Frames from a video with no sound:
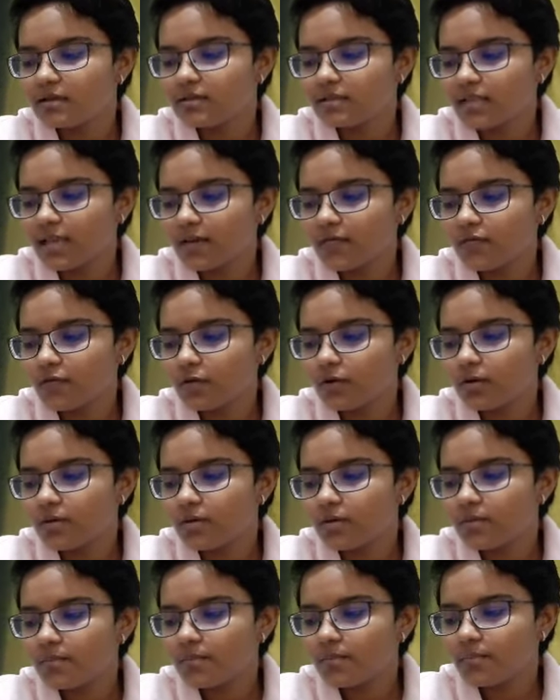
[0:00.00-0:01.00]
Therefore,
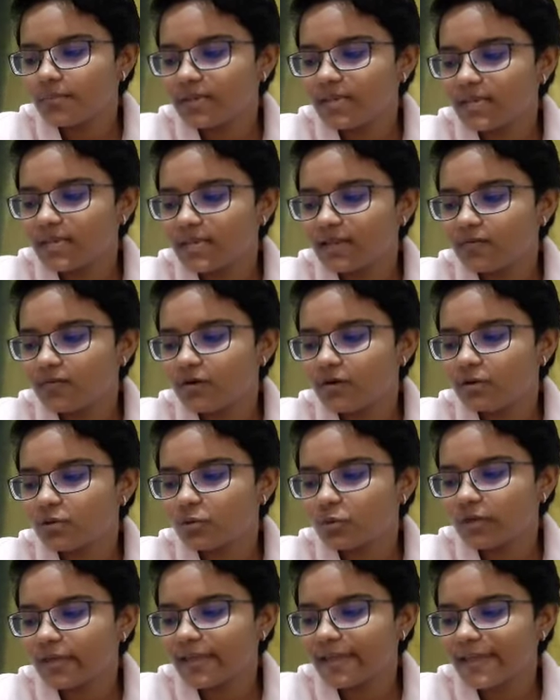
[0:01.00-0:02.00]
P equal to
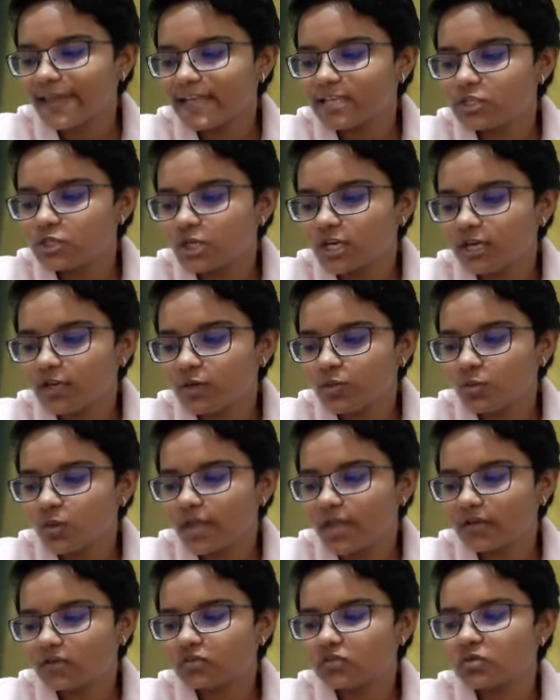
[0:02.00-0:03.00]
Kh into
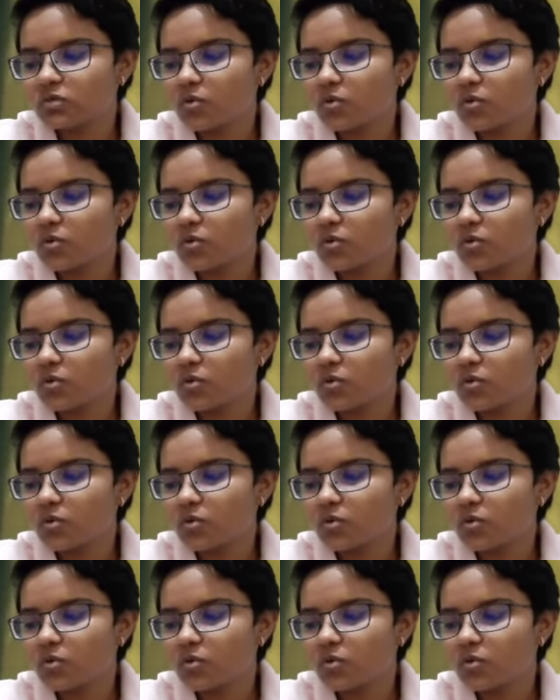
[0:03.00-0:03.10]
X,